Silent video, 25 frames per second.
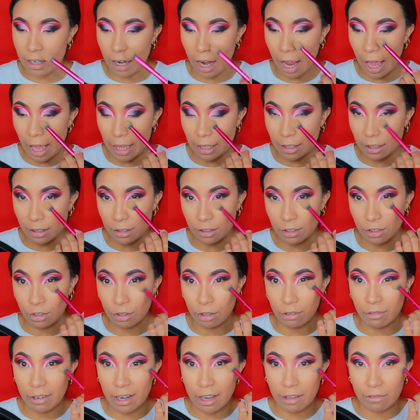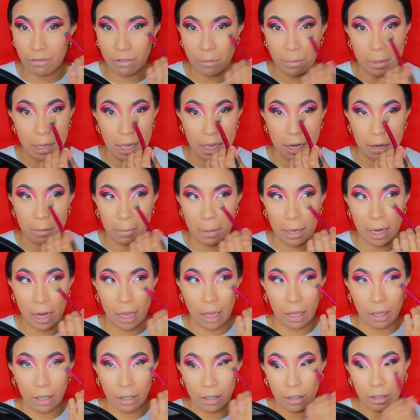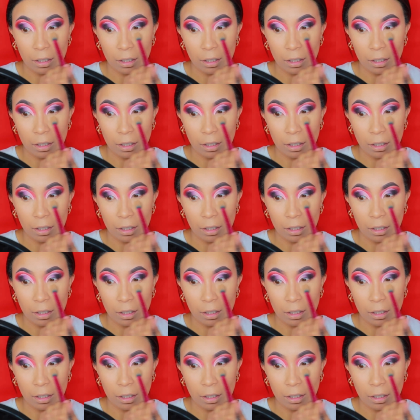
like it's not really for me at the minute.